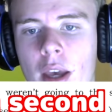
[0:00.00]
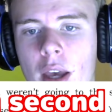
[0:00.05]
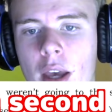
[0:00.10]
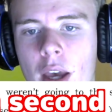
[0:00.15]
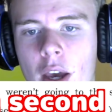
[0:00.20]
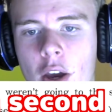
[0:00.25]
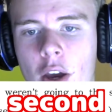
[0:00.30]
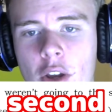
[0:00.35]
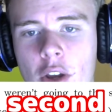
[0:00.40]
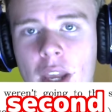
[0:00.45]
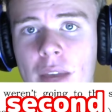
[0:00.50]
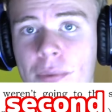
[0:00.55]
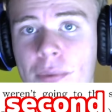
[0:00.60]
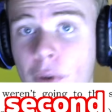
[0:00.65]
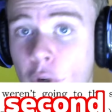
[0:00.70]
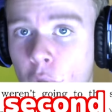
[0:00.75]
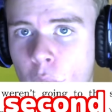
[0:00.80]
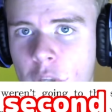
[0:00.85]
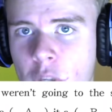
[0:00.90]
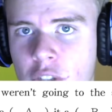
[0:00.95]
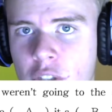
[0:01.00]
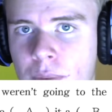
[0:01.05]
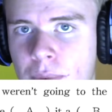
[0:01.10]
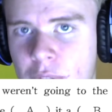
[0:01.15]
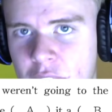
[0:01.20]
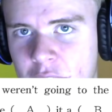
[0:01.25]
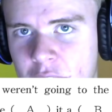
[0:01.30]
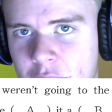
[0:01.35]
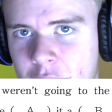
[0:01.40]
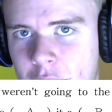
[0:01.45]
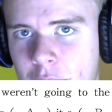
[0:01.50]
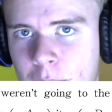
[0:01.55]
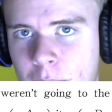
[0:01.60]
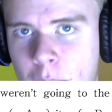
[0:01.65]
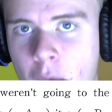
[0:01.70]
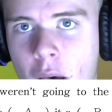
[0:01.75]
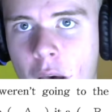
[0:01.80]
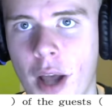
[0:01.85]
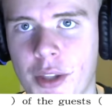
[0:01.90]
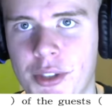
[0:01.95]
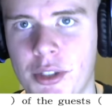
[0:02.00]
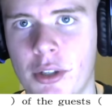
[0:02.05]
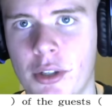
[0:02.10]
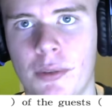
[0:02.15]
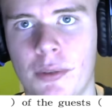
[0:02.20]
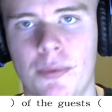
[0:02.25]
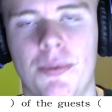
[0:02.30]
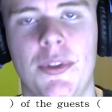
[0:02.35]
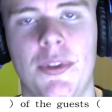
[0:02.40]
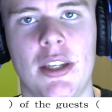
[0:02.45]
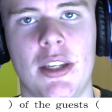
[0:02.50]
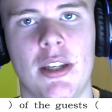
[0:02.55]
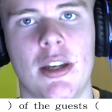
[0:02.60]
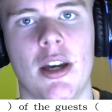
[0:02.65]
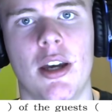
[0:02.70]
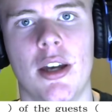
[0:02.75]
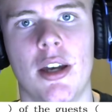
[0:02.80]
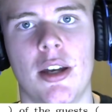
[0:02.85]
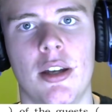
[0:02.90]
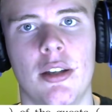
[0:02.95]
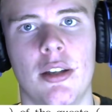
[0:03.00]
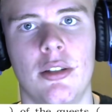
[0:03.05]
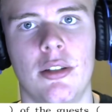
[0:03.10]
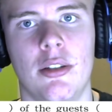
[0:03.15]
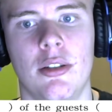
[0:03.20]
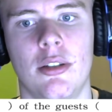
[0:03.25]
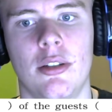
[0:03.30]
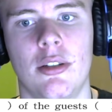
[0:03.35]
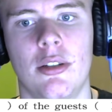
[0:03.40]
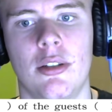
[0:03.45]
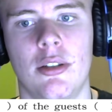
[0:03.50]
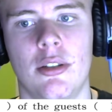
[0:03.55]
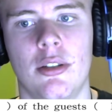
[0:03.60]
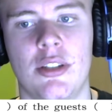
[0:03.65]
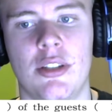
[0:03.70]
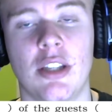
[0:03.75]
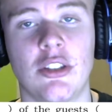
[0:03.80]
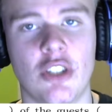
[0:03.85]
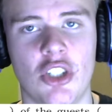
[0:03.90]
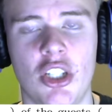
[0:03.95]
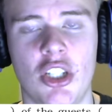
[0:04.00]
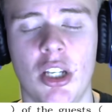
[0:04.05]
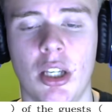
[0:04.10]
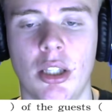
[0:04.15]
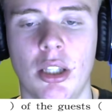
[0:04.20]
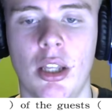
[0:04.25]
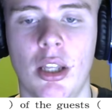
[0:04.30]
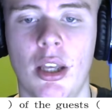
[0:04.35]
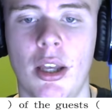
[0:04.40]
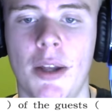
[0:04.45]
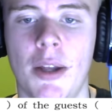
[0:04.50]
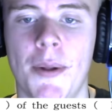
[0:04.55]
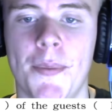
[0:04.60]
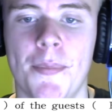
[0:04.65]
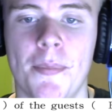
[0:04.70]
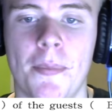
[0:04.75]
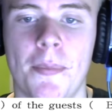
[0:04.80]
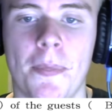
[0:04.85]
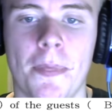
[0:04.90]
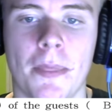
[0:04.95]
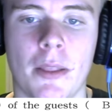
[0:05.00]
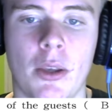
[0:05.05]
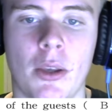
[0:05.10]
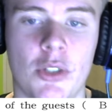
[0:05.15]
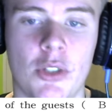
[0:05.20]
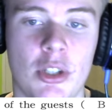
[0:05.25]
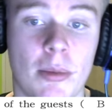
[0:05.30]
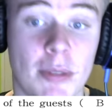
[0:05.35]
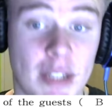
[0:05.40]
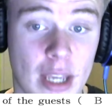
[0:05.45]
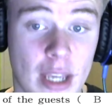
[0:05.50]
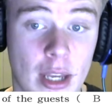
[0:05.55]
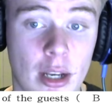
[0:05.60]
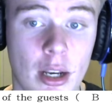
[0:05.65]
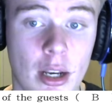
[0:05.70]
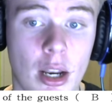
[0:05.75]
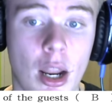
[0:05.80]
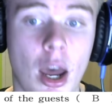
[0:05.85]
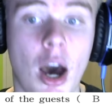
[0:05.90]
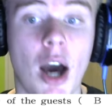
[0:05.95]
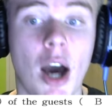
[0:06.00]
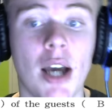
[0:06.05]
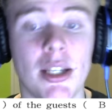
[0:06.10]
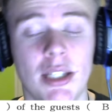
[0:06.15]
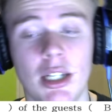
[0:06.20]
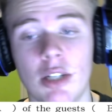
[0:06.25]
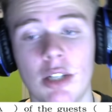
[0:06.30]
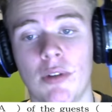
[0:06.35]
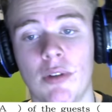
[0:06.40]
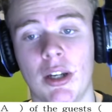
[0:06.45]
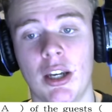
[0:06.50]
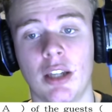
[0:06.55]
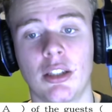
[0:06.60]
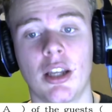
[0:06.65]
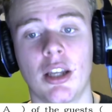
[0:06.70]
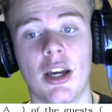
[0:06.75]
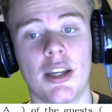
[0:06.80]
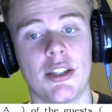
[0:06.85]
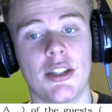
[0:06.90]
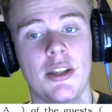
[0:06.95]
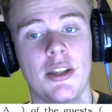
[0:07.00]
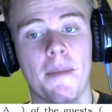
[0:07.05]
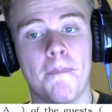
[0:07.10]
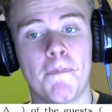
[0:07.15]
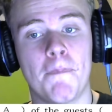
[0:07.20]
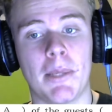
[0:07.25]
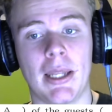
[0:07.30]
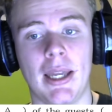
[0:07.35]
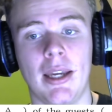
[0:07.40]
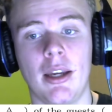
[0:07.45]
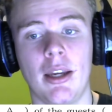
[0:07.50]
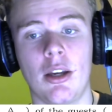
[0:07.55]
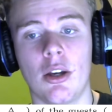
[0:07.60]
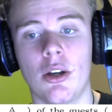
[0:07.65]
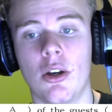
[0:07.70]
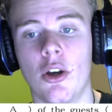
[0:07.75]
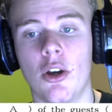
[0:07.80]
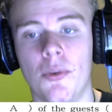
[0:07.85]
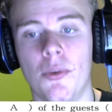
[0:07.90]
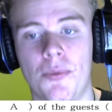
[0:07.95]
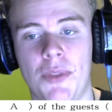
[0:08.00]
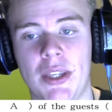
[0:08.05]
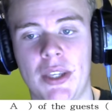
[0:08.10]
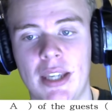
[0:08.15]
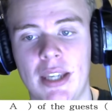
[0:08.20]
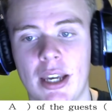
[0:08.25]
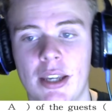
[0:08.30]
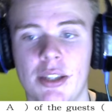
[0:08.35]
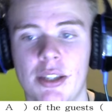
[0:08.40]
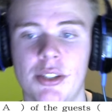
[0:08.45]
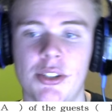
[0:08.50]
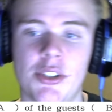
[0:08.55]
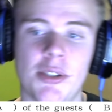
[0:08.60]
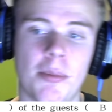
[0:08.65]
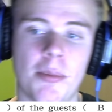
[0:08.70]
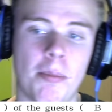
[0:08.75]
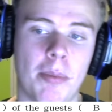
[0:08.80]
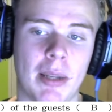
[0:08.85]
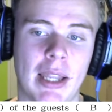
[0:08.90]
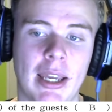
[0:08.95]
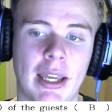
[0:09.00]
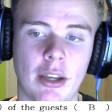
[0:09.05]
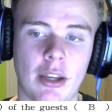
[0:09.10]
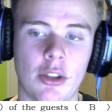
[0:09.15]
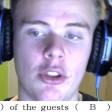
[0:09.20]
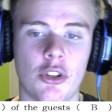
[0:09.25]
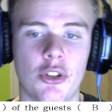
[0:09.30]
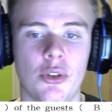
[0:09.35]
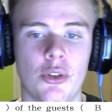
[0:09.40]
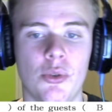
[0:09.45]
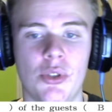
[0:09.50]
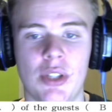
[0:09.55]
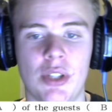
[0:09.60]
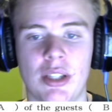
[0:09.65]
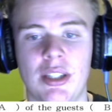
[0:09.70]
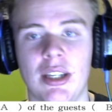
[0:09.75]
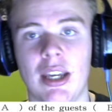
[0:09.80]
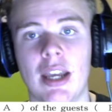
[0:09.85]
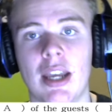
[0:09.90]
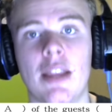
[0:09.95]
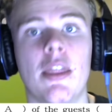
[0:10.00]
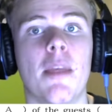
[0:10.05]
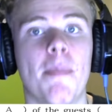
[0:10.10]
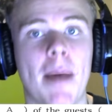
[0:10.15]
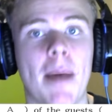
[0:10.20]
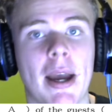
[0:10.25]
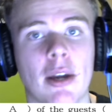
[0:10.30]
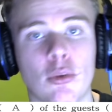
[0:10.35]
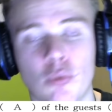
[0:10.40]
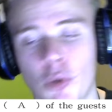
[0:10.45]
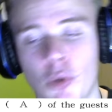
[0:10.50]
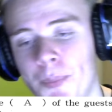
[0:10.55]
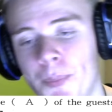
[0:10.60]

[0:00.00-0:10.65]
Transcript: Okay, final question for this part of the uh, Center Shiken. Question number 10. I didn't recognize blank of the guests, blank the two sitting in the back row.